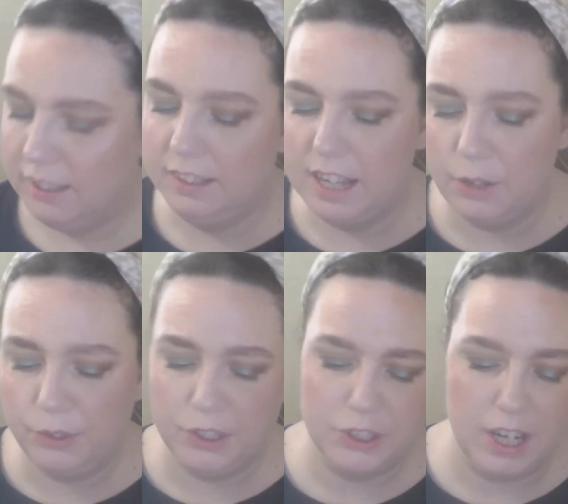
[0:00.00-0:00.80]
now we're
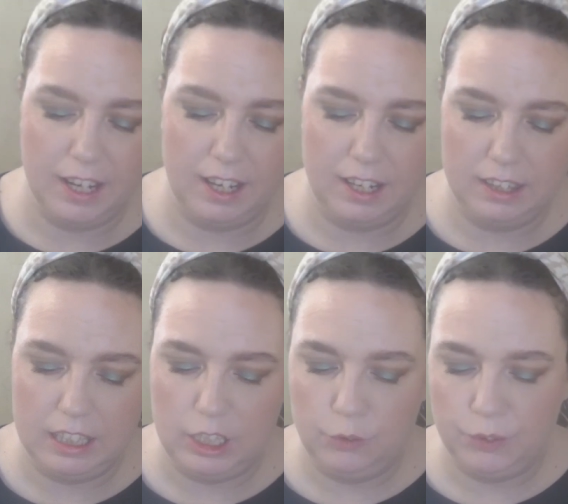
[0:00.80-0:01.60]
going to try
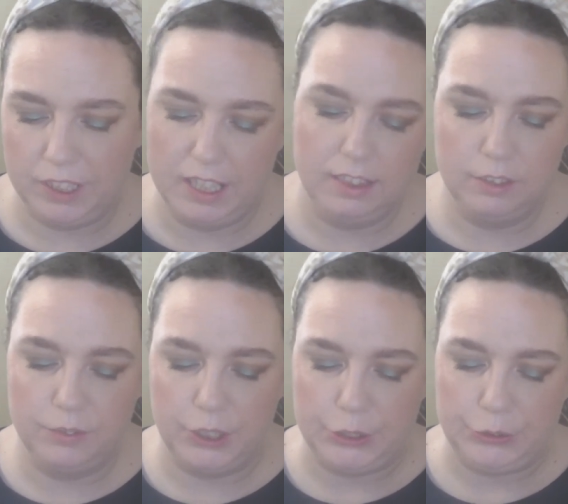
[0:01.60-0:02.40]
the Forget to
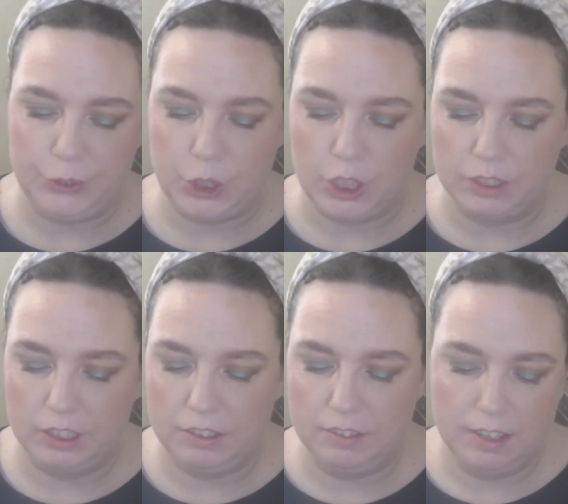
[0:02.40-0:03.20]
Filler
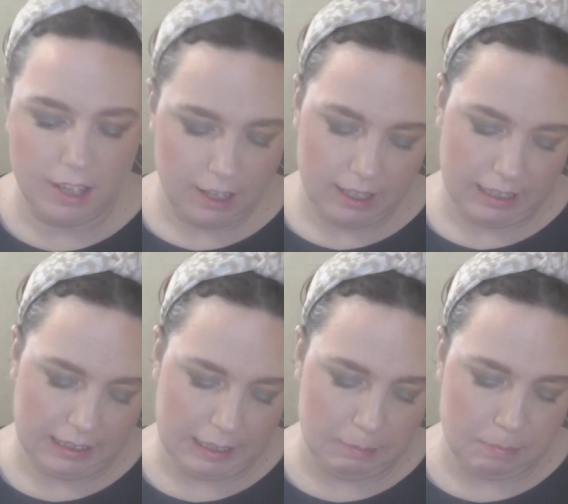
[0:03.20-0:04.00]
Lawless
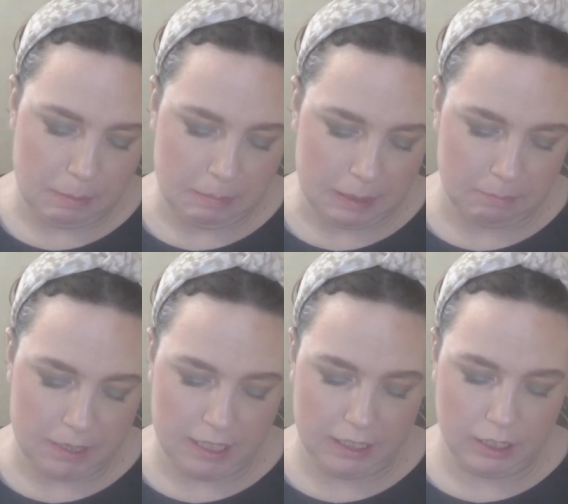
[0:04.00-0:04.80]
Lip
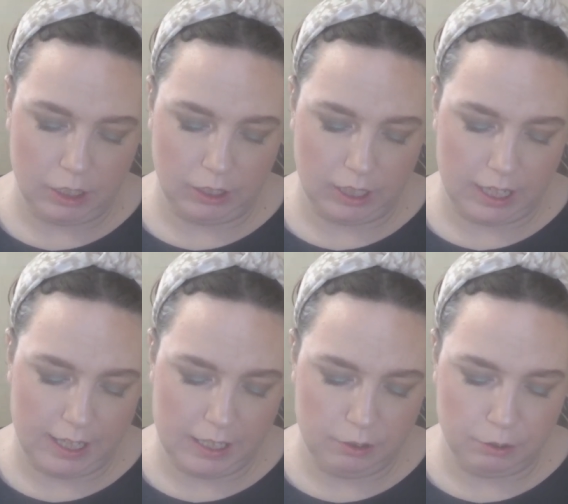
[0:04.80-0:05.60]
Plumping
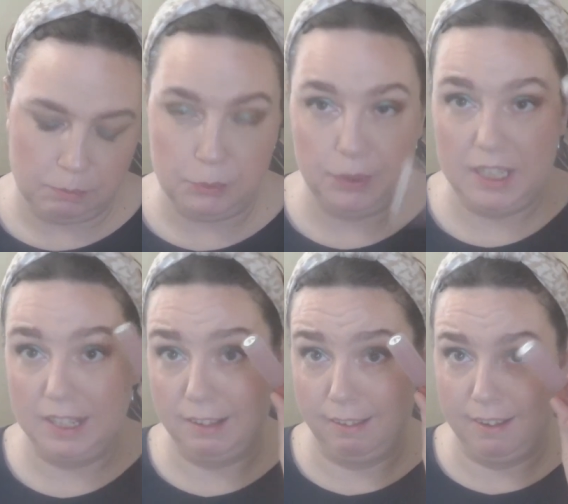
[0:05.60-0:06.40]
Line Smoothing
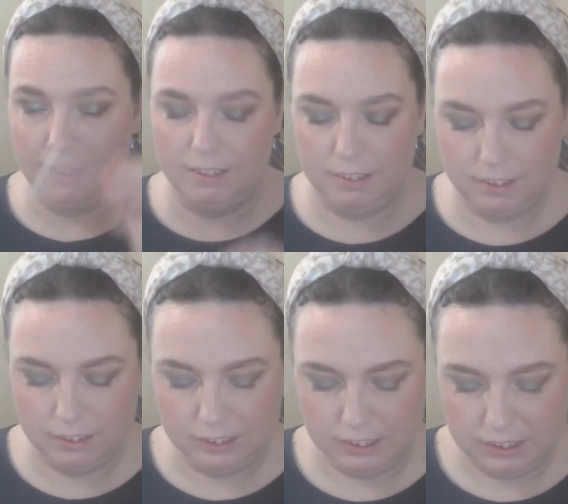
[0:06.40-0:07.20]
Gloss.
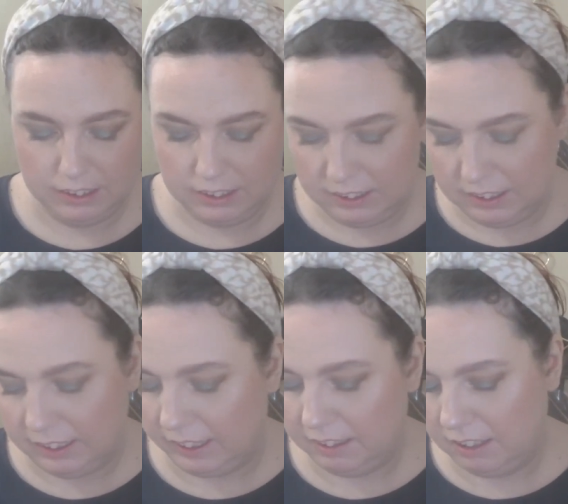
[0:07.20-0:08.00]

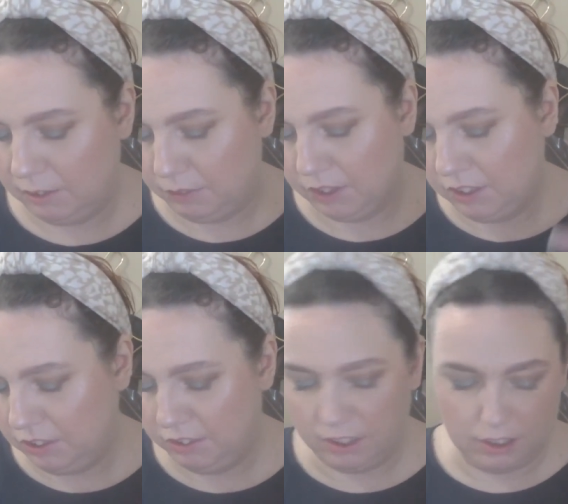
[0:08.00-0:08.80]
Like I said, I was going to do
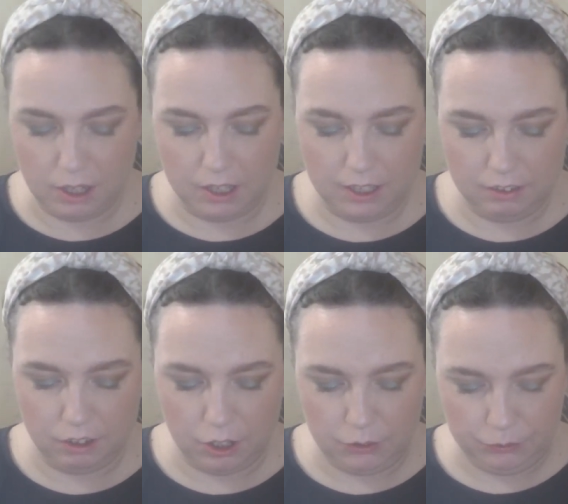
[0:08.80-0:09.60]
this on its
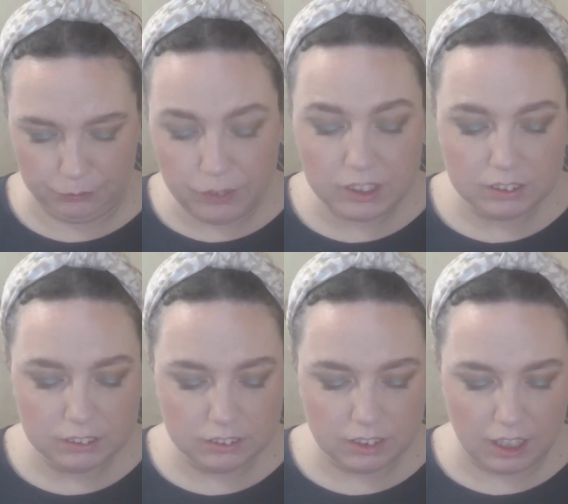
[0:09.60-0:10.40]
own.
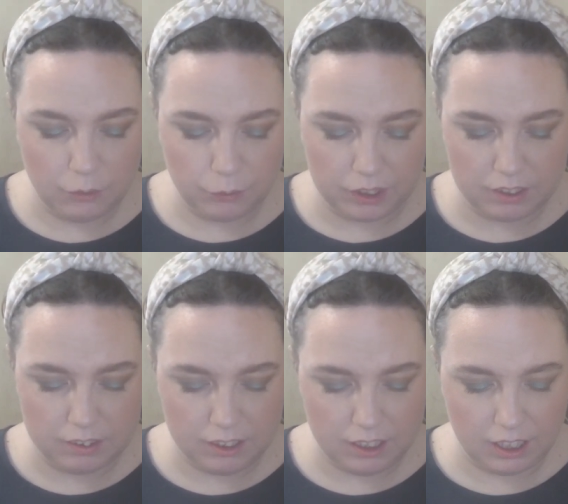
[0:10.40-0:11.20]
And we're going to
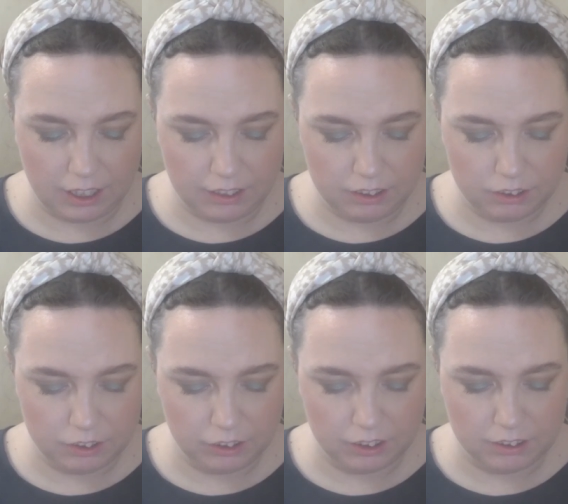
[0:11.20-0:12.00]
see how this
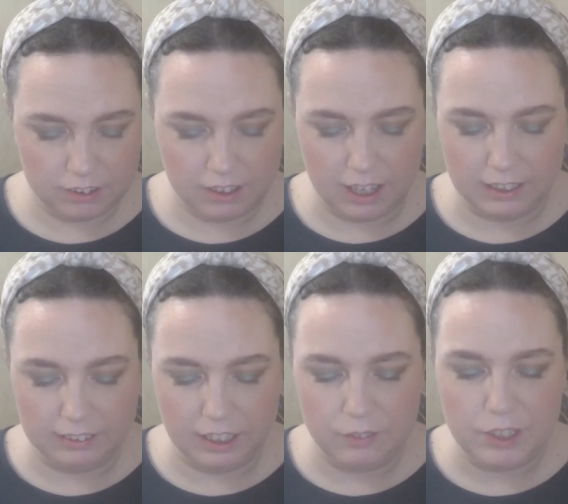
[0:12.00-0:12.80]
looks. Now, I
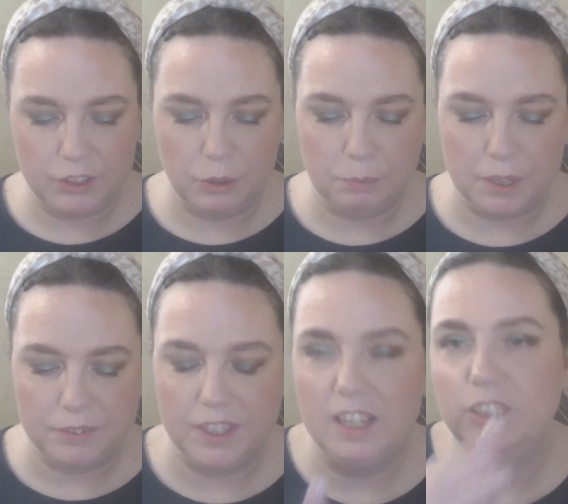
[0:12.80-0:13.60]
love the dope rough
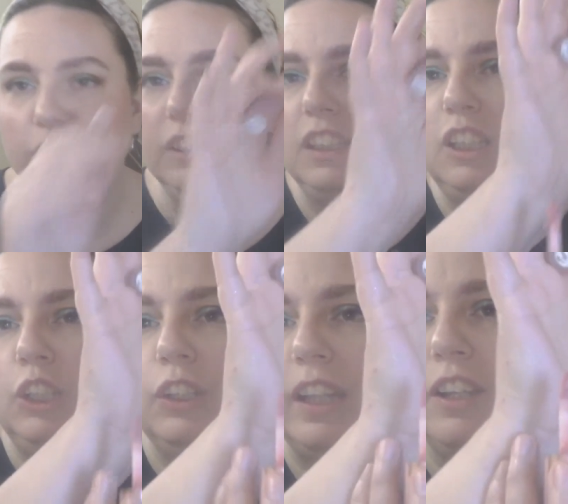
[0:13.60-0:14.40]
can. Literally
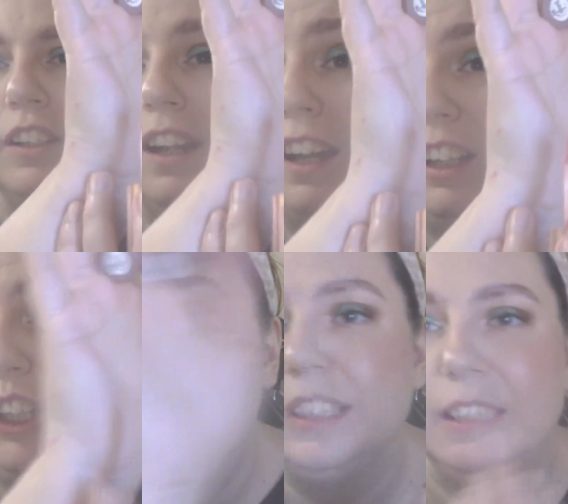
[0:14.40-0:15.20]
look like going to
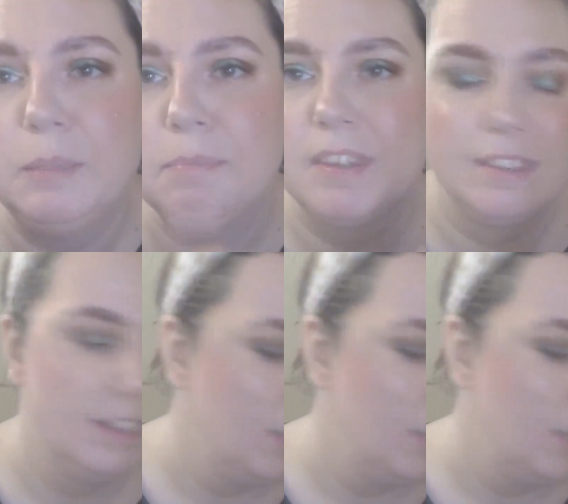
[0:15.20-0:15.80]
hug your lips